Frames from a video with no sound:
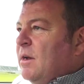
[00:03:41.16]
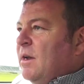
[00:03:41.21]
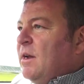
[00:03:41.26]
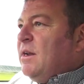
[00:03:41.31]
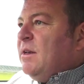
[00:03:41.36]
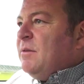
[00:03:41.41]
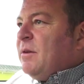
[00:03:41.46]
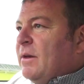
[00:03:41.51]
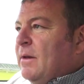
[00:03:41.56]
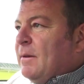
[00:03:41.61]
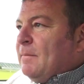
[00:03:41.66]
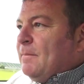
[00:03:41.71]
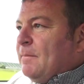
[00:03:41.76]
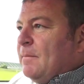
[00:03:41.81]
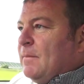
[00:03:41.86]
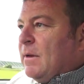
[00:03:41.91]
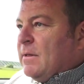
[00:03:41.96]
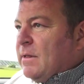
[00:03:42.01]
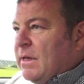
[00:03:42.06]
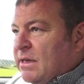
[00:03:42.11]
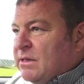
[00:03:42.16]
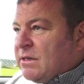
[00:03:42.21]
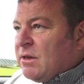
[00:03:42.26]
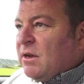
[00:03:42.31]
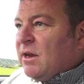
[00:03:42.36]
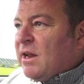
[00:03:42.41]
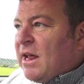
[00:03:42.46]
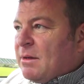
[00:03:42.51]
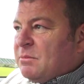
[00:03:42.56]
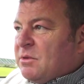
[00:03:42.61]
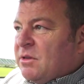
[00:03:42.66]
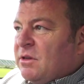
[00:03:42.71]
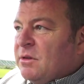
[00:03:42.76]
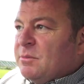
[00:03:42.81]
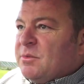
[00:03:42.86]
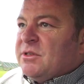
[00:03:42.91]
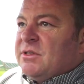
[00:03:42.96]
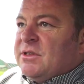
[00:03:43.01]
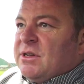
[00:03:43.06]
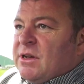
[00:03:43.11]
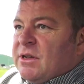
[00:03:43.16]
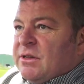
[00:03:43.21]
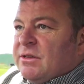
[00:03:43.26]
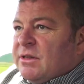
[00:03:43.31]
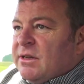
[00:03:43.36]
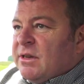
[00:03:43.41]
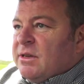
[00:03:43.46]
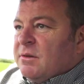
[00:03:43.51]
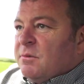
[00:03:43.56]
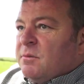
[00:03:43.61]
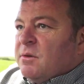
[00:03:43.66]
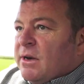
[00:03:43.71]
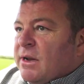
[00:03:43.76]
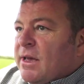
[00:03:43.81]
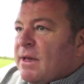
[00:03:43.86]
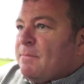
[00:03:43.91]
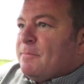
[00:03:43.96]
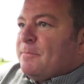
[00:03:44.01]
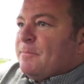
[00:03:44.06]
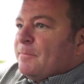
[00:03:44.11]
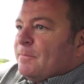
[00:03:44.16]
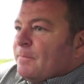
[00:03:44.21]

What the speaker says: Anyway, there's our lap time started in the 1M.